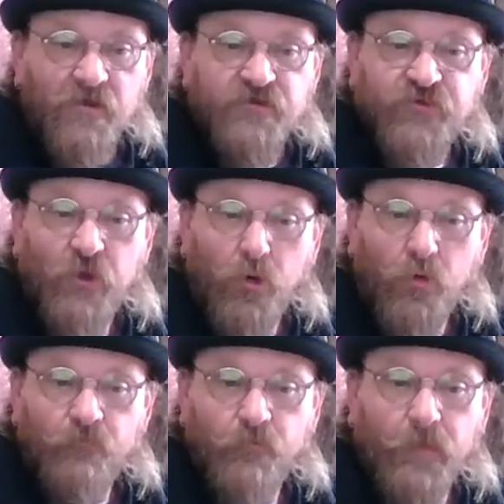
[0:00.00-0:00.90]

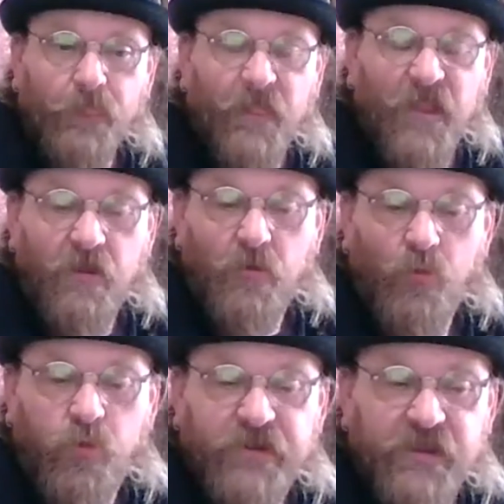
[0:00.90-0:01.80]
So
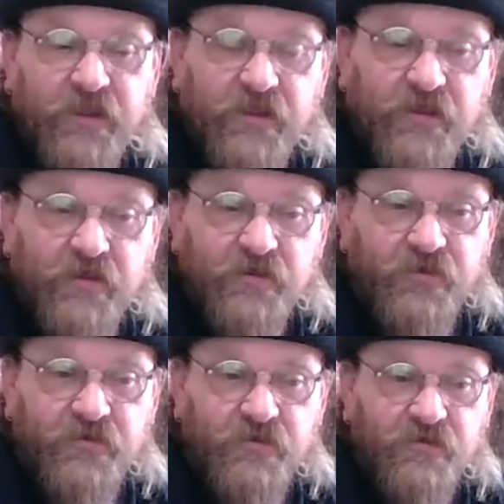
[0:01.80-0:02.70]
we had
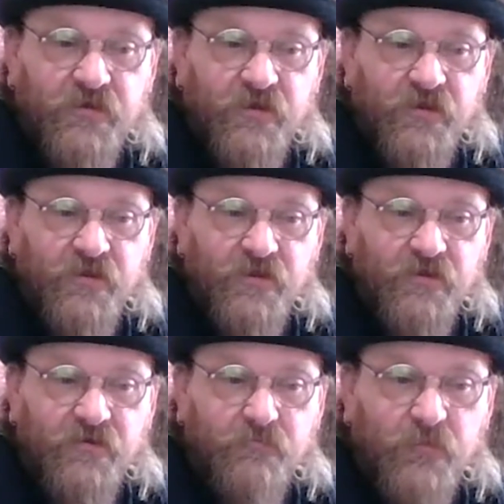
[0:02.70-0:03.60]

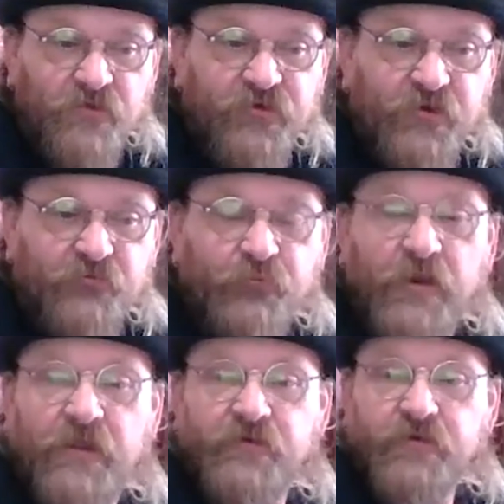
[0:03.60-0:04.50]
a dear
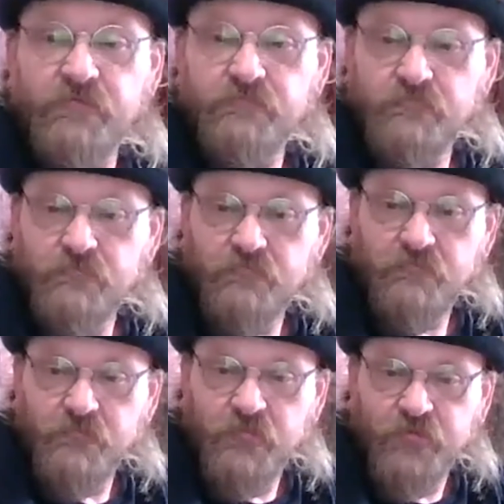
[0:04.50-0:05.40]
friend
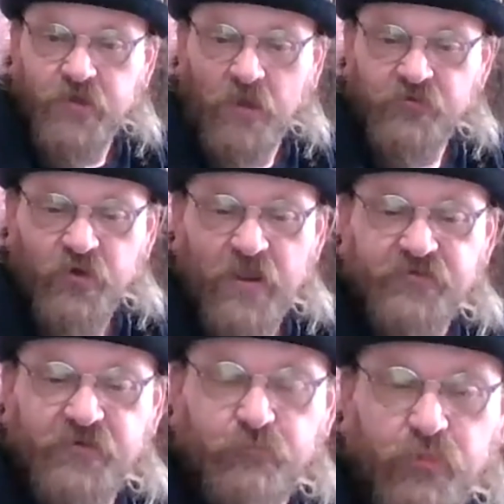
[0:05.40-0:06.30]

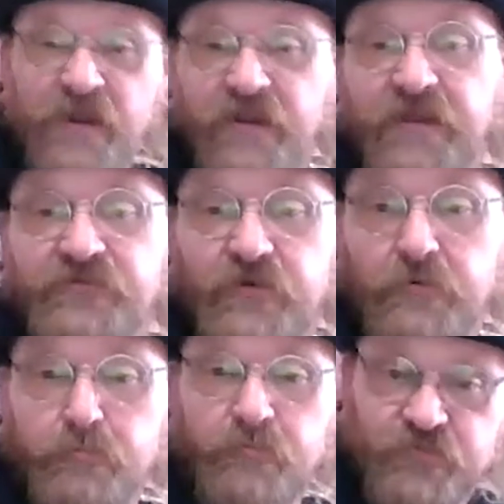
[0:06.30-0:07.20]
contracted brain cancer,
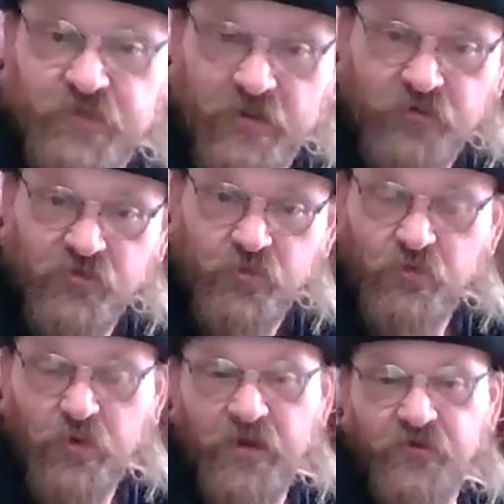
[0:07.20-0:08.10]
diagnosed with
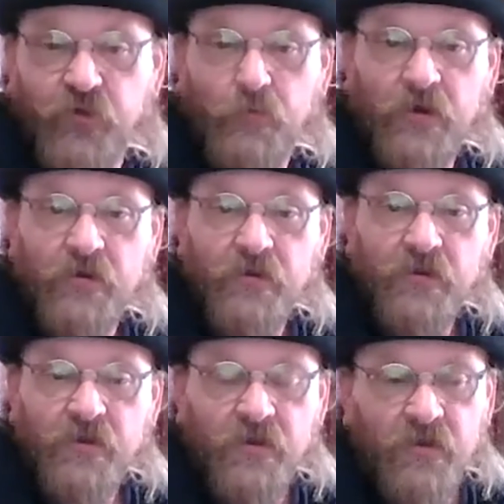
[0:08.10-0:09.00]
a brain tumor.
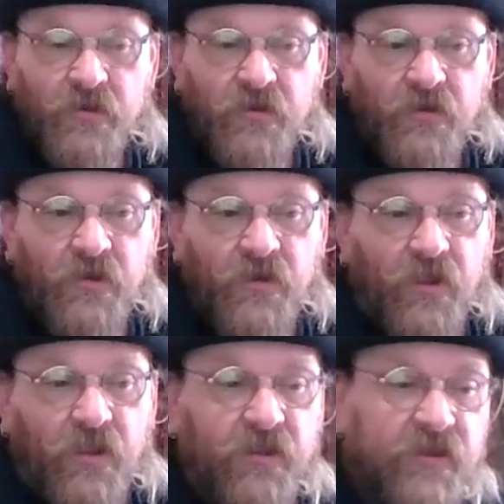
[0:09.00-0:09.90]

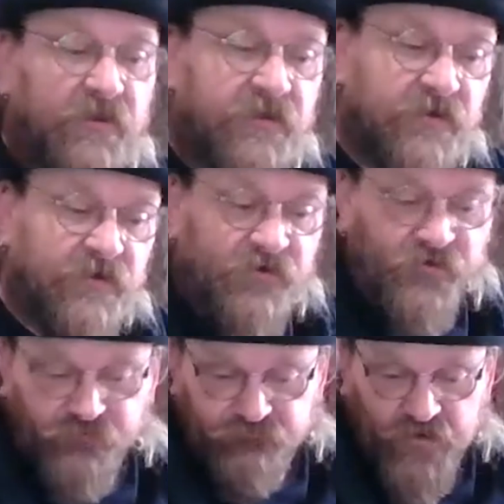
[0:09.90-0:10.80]
And
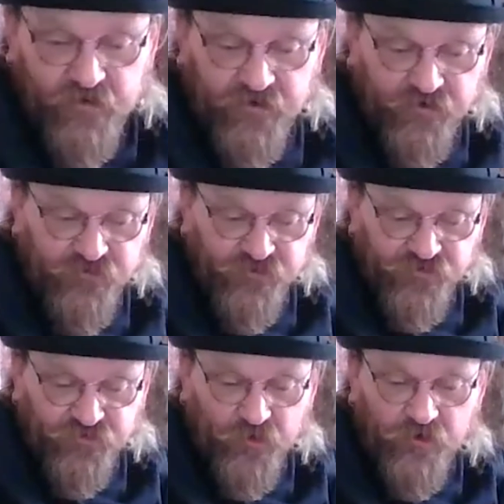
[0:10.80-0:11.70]
I
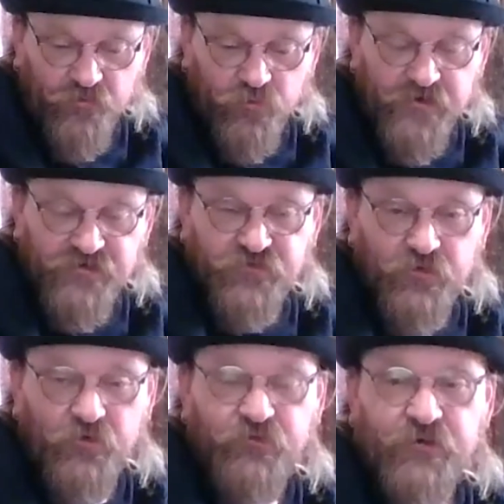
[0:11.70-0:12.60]
just started
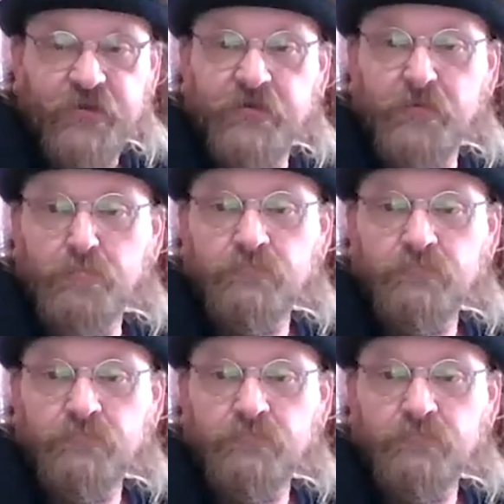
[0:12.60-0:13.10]
researching,